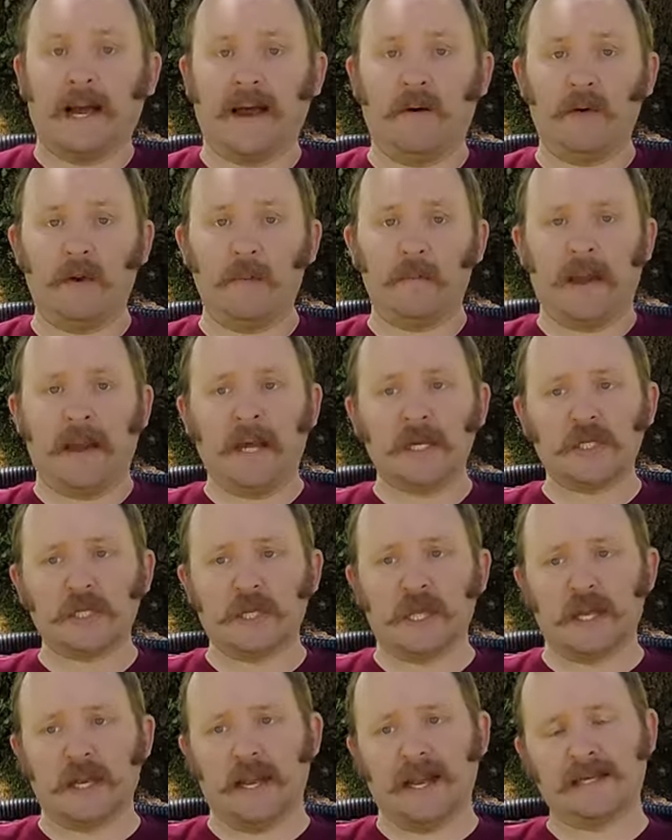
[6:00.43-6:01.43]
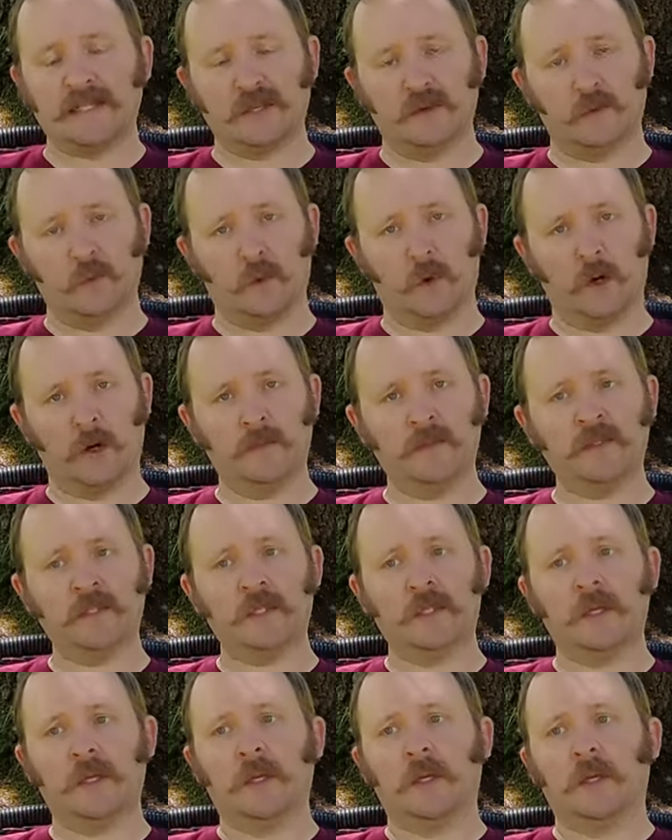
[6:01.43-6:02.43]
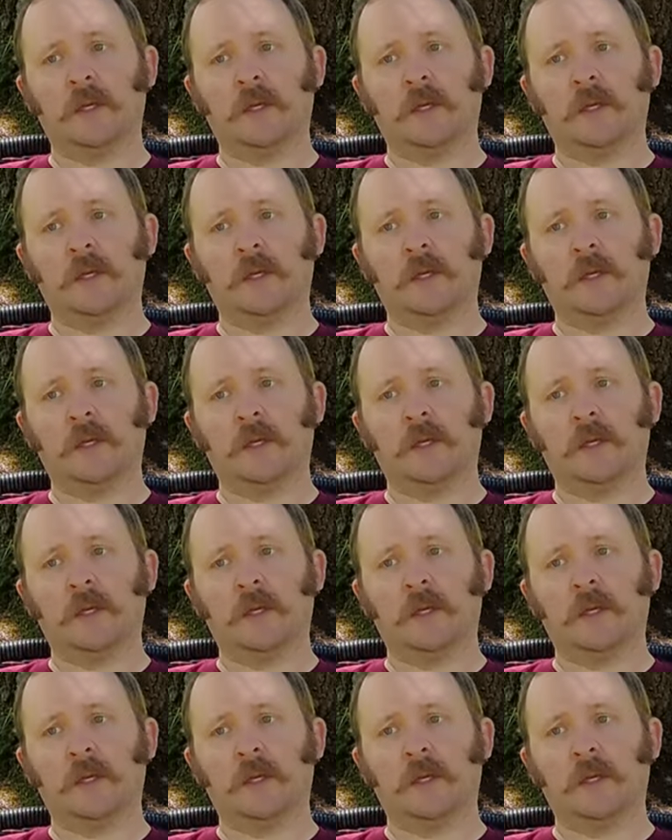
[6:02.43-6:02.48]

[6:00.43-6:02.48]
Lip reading: I would imagine that as it warms,